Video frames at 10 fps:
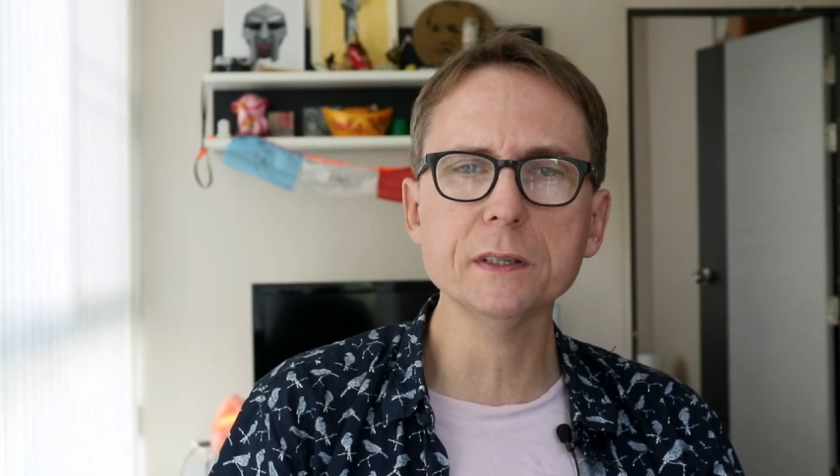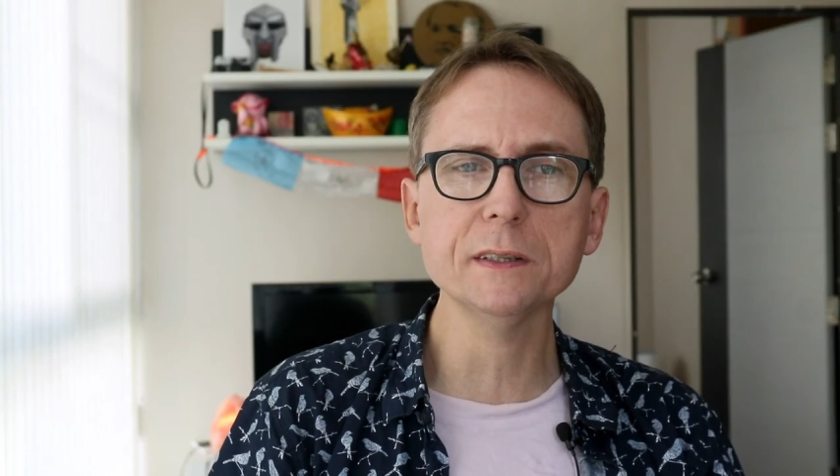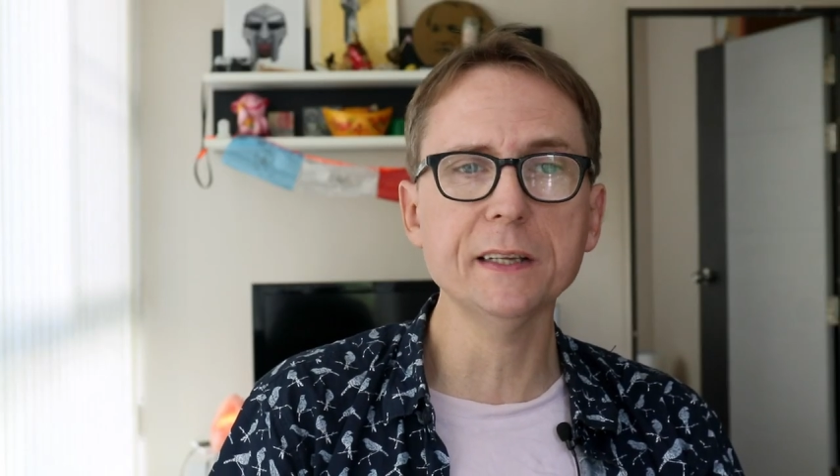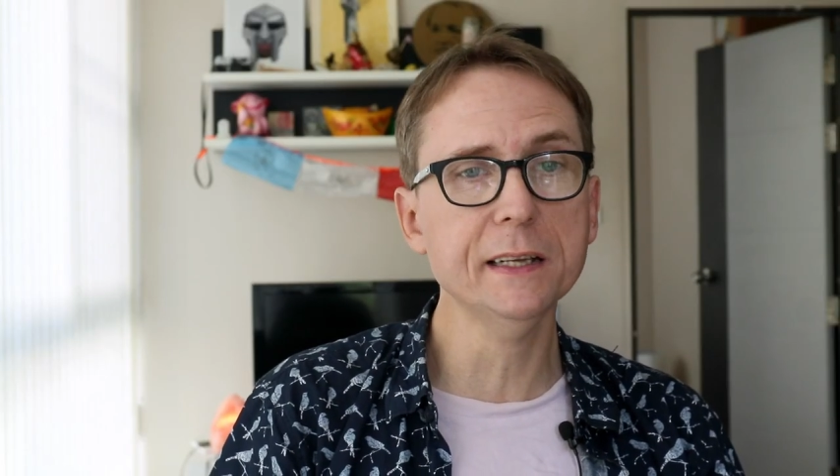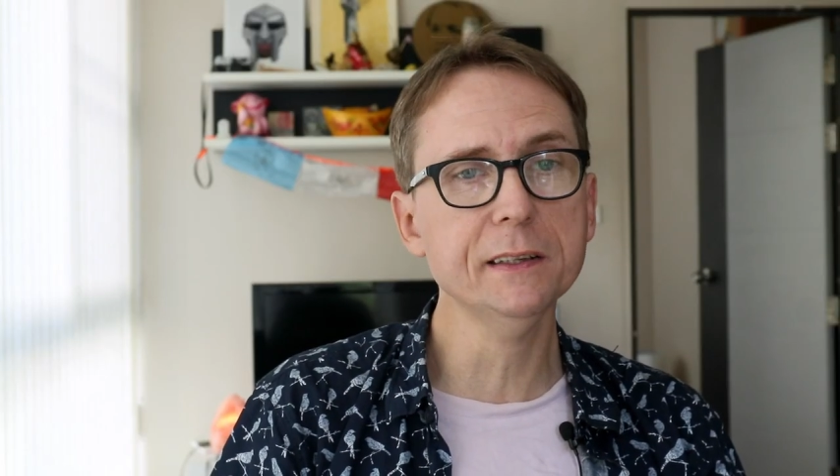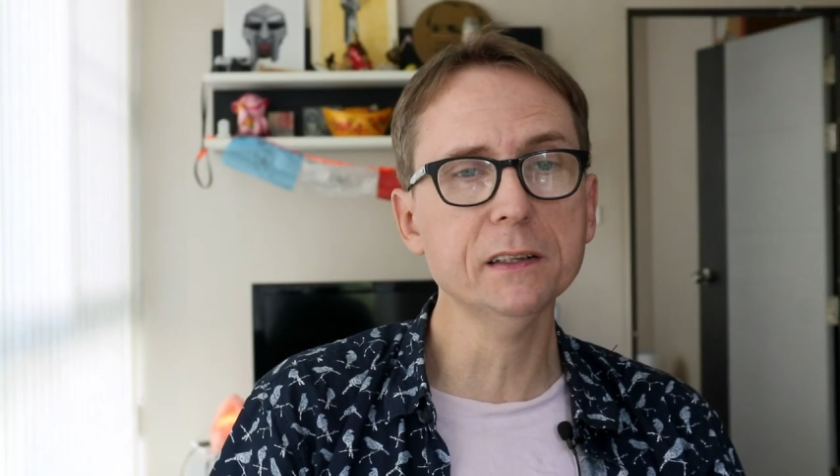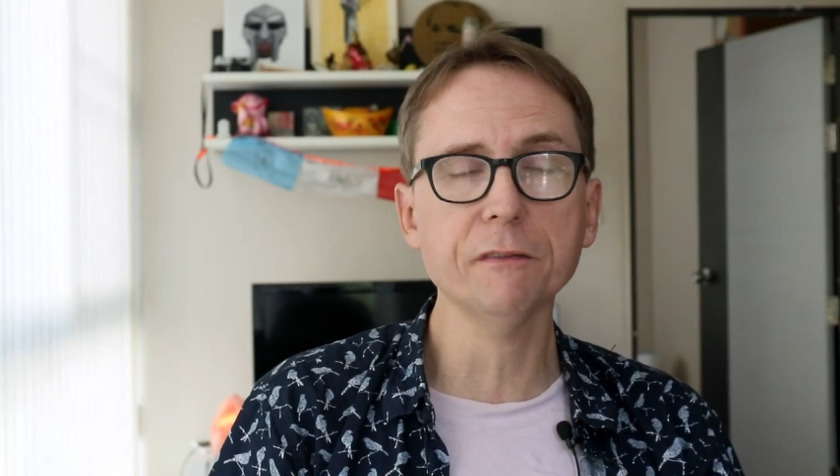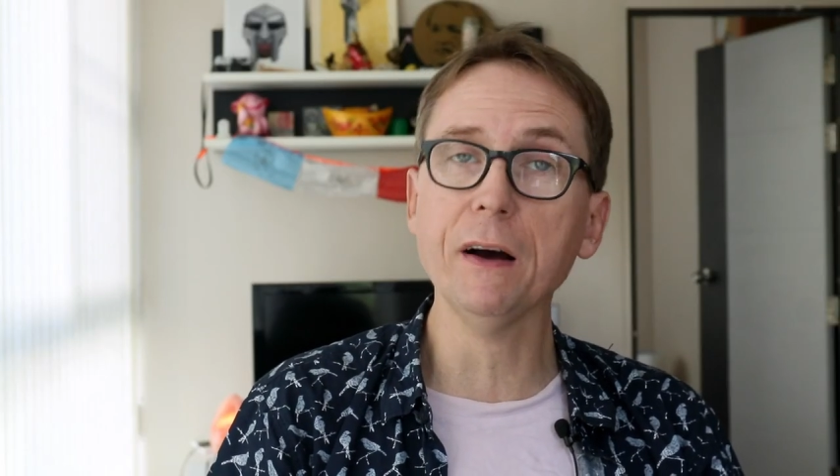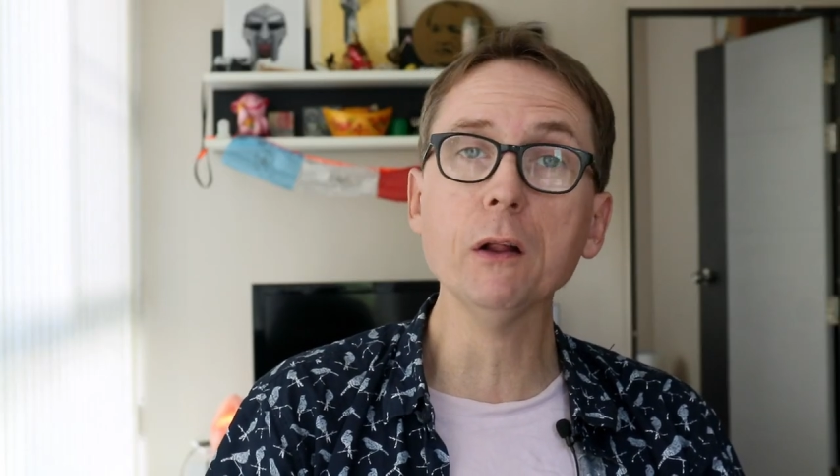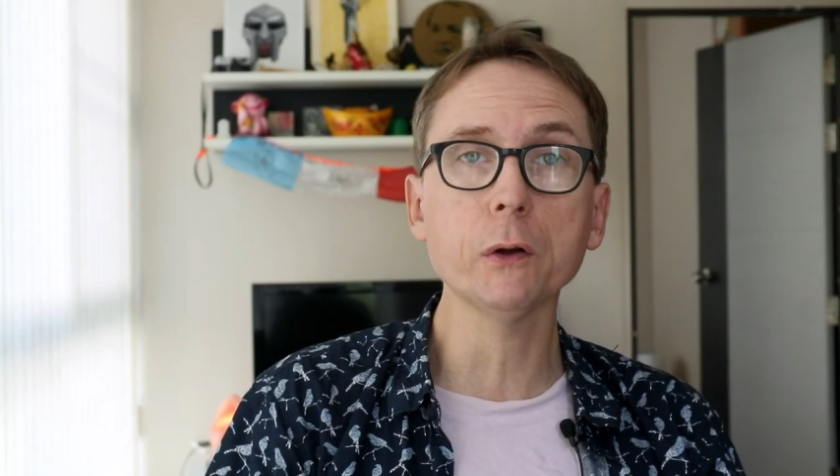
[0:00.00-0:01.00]
and then the
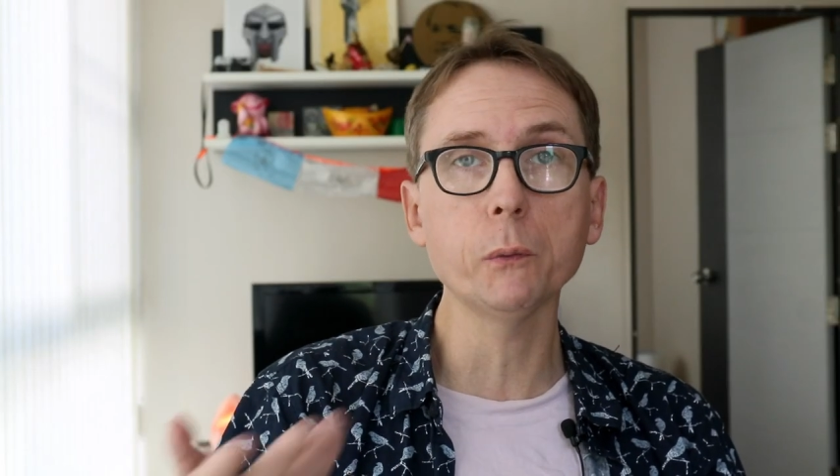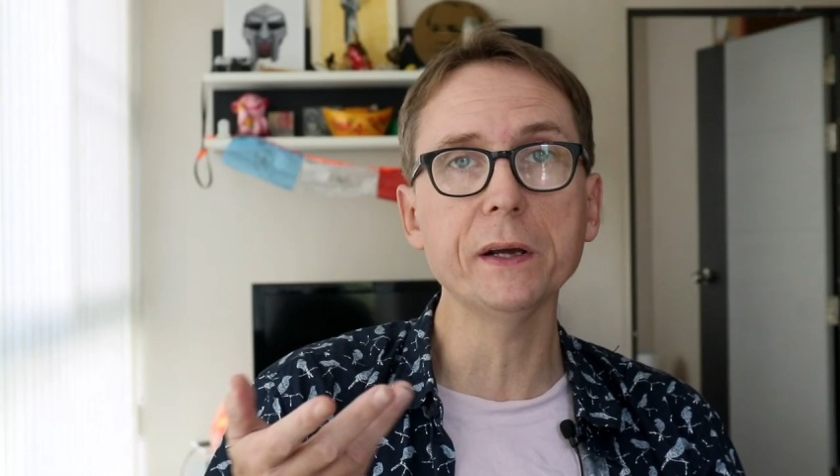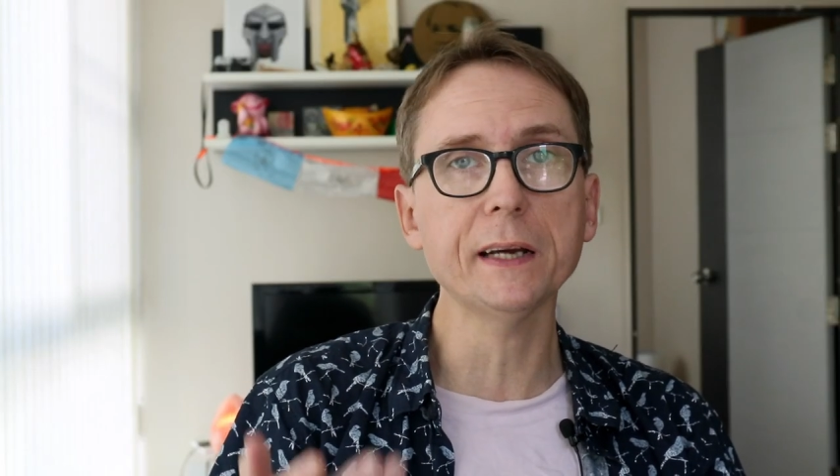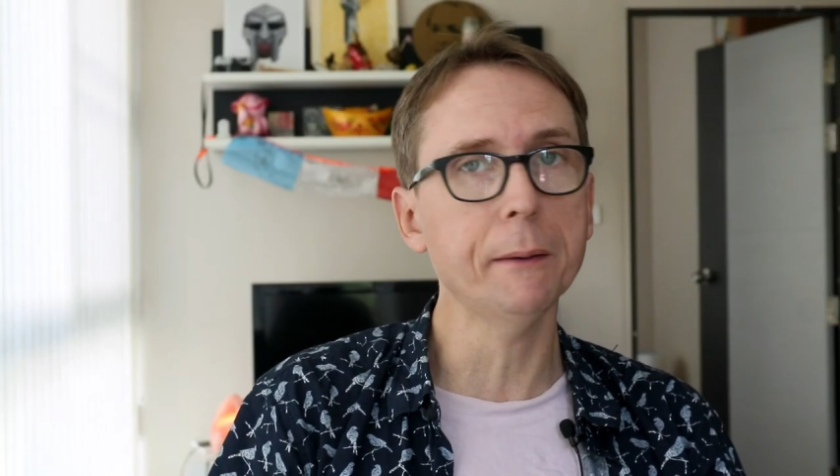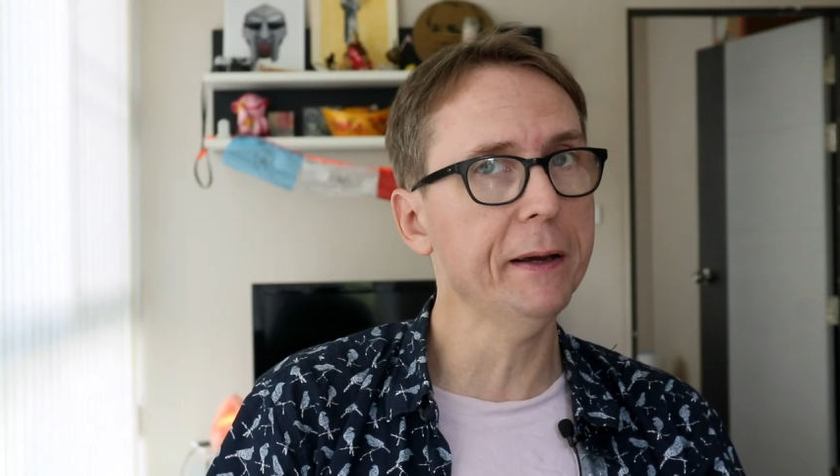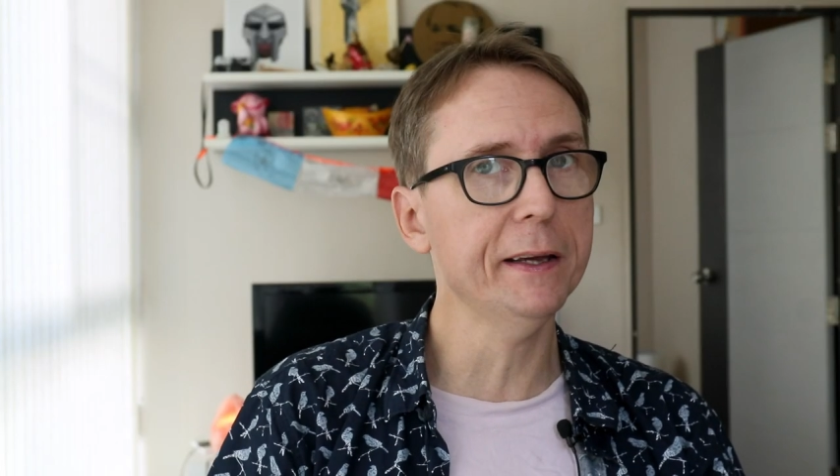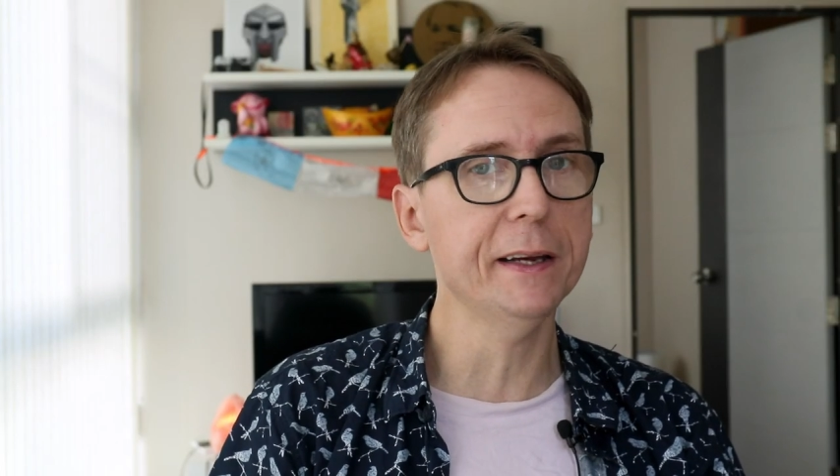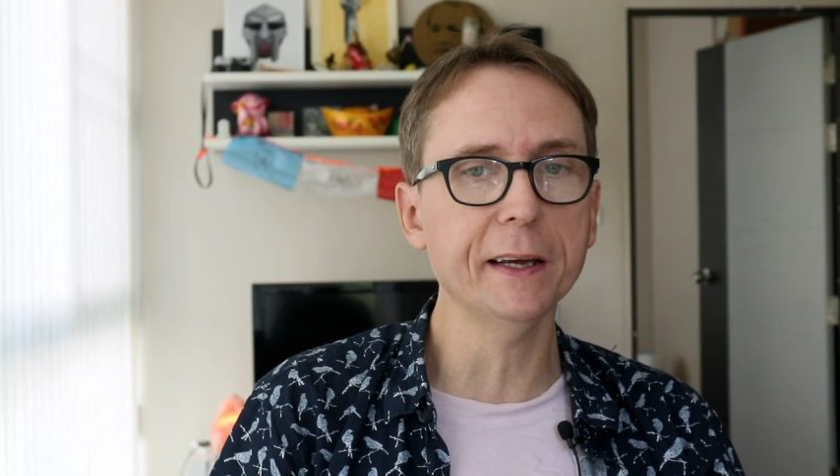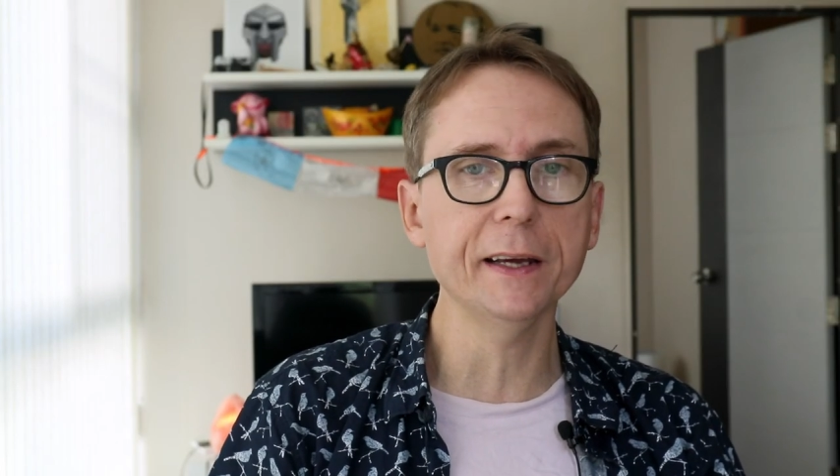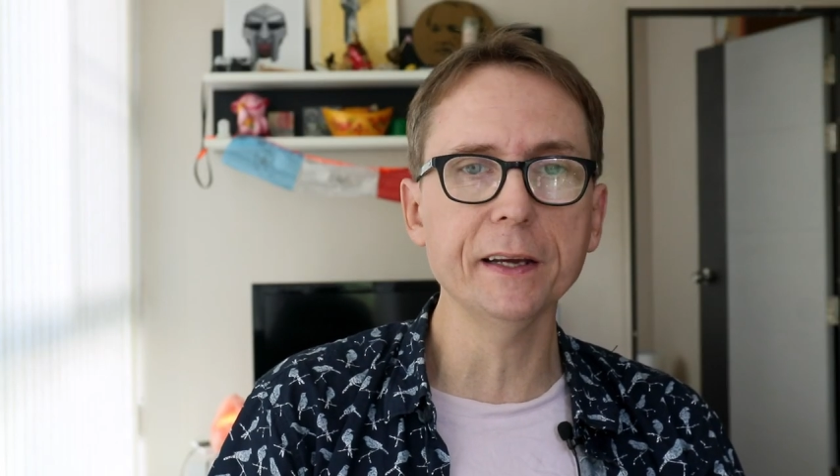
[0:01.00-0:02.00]
following week, I made
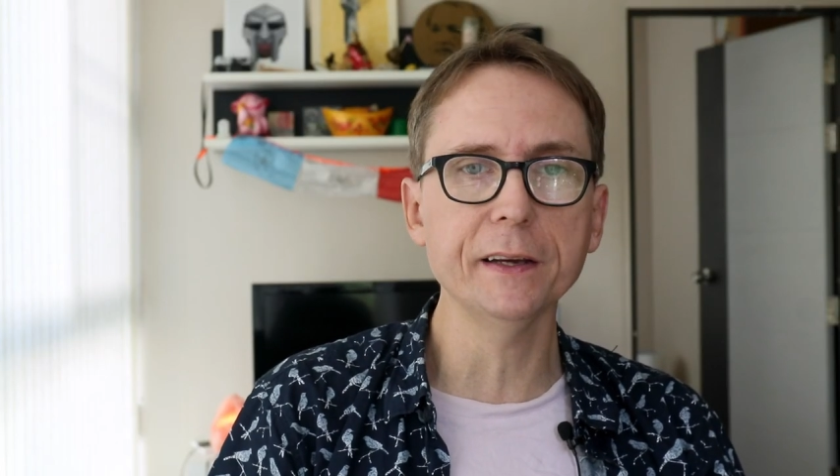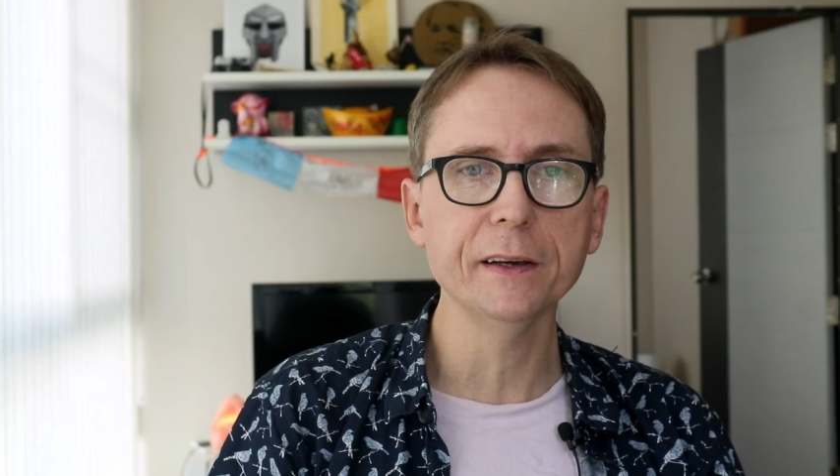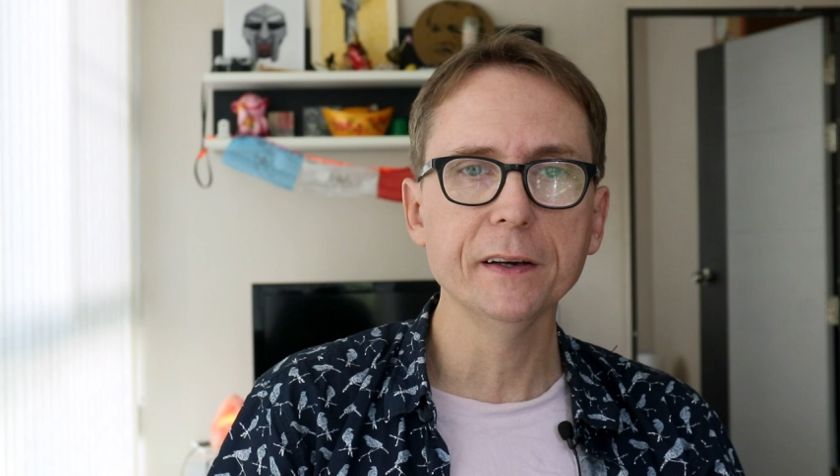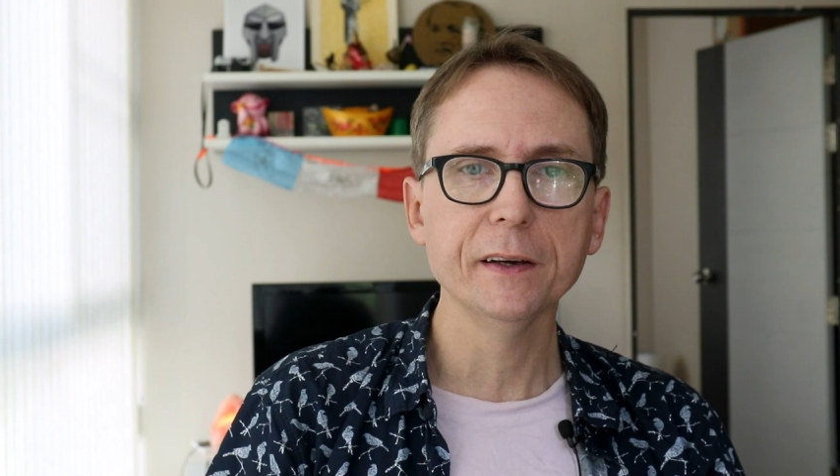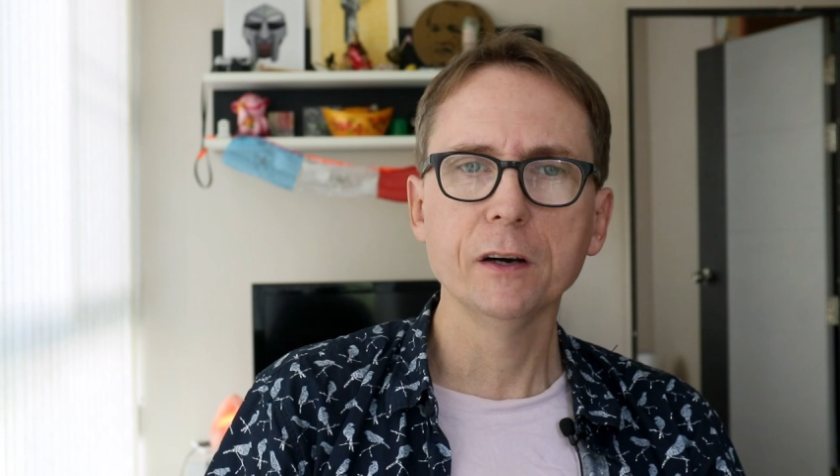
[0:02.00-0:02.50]
a